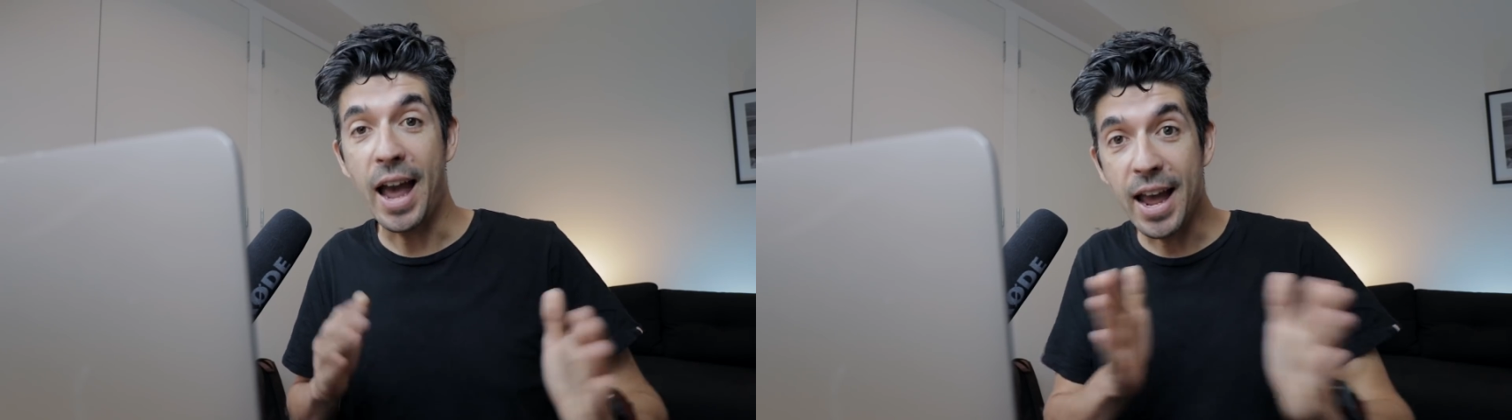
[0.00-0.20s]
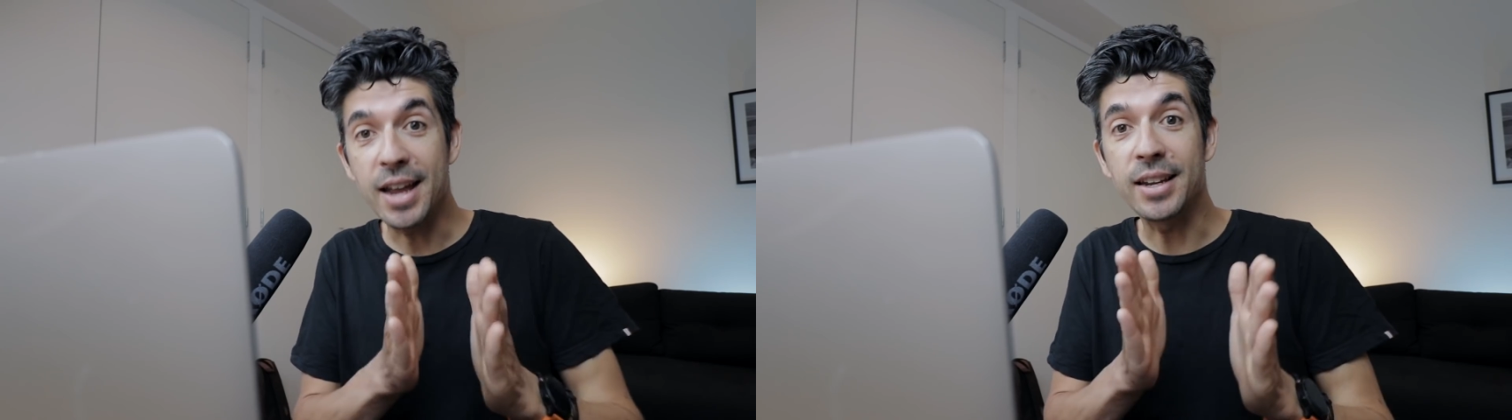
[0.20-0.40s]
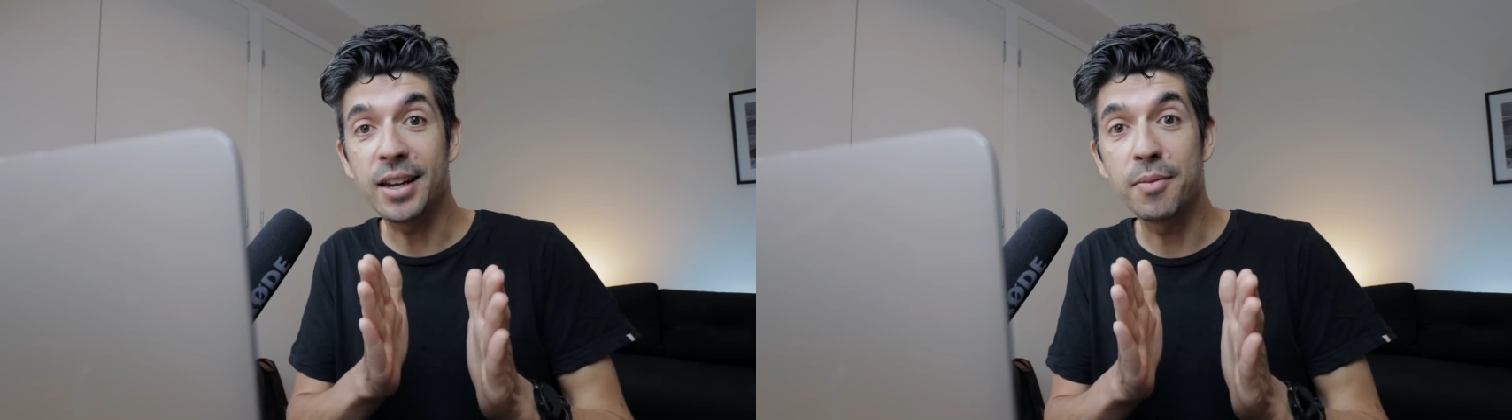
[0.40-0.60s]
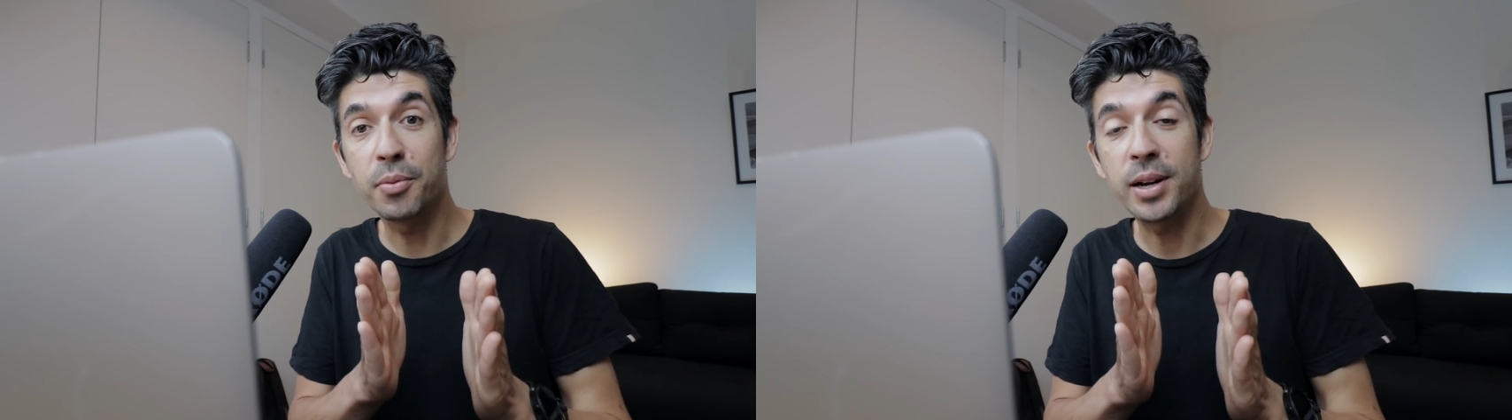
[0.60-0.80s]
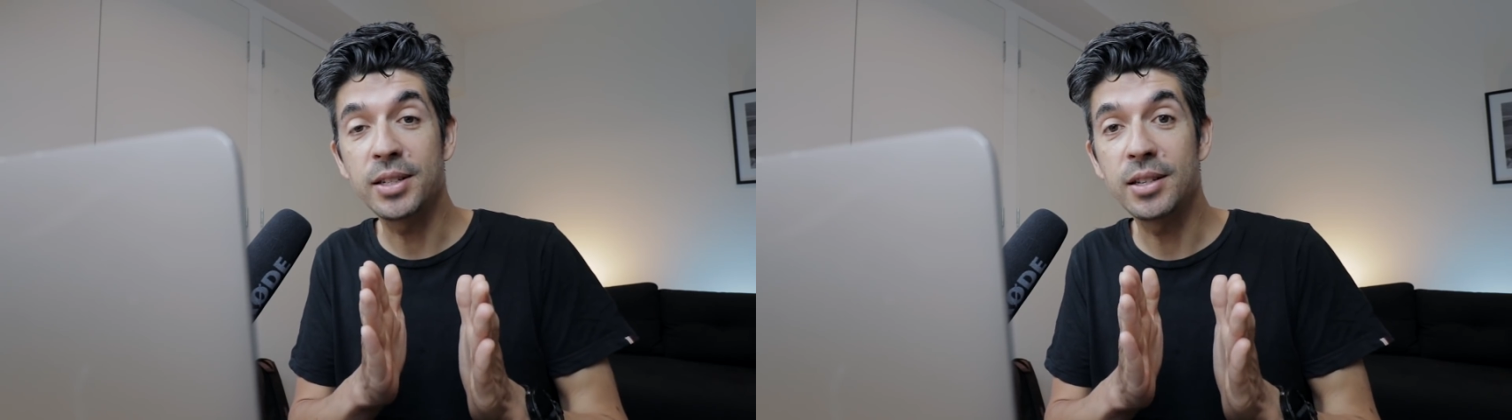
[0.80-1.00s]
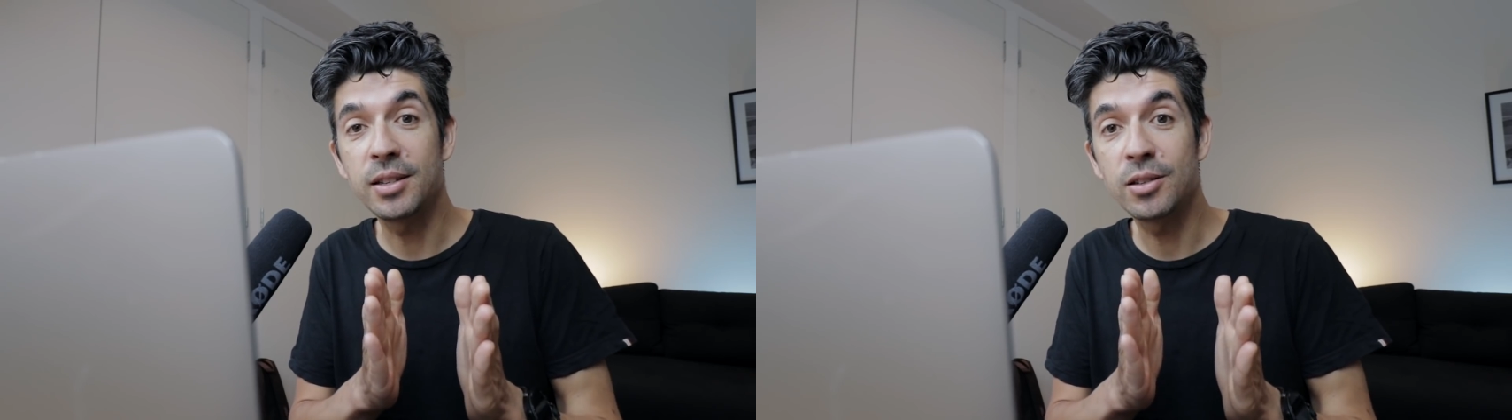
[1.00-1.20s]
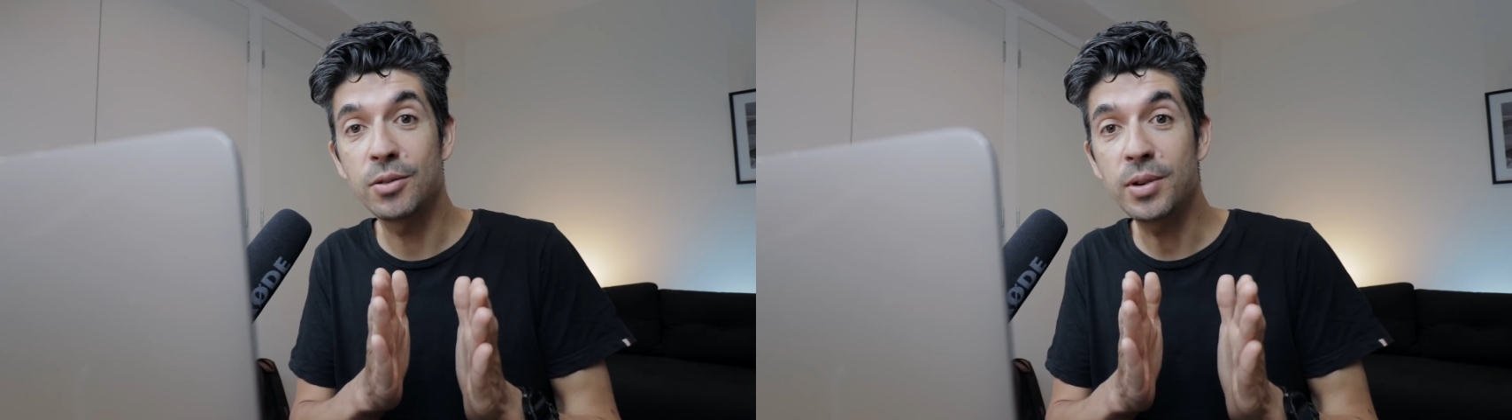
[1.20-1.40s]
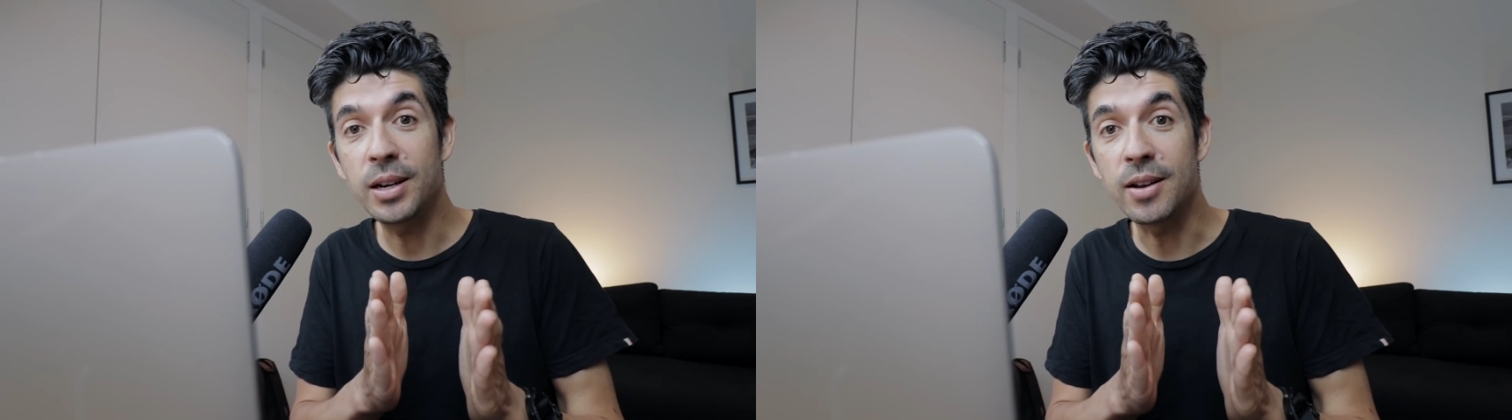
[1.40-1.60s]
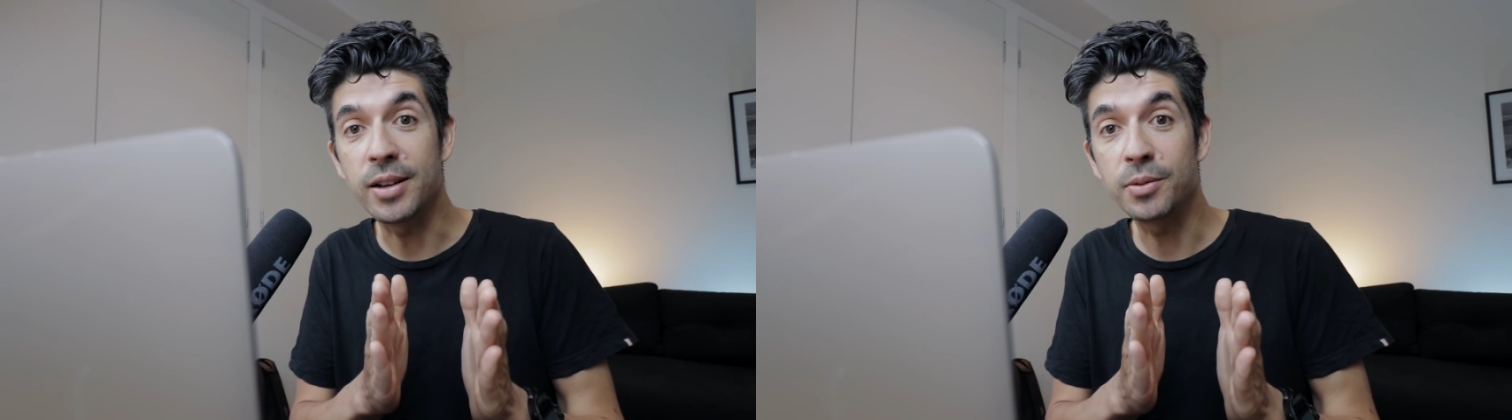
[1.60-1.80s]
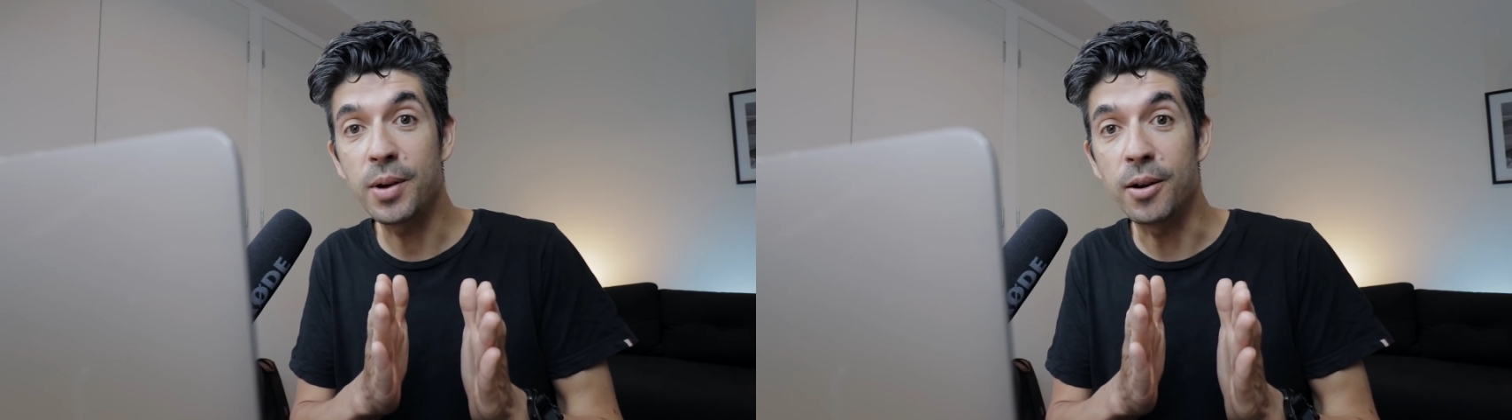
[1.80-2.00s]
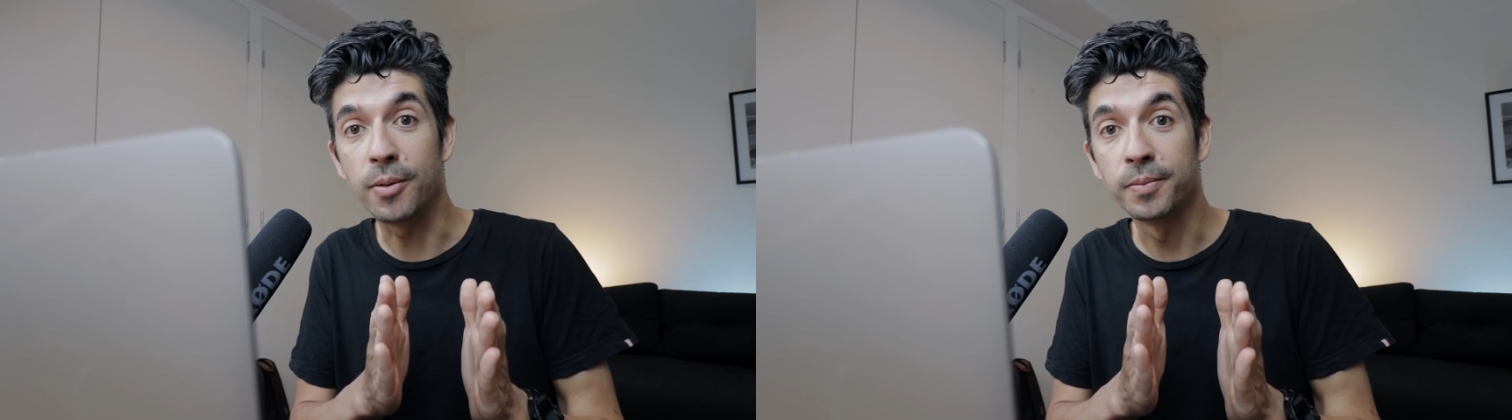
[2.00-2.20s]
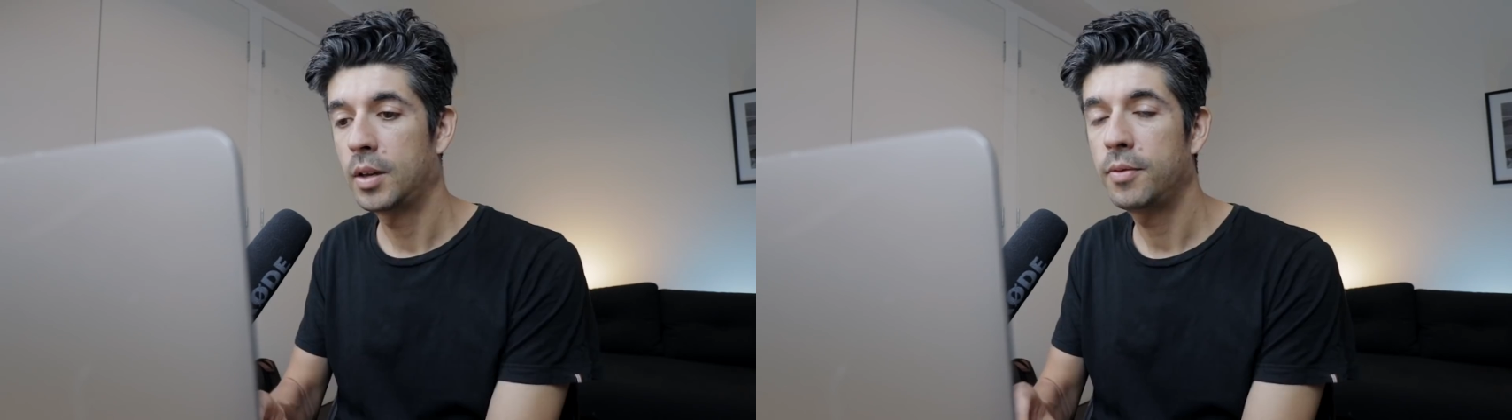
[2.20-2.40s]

and it compresses the storyline as well.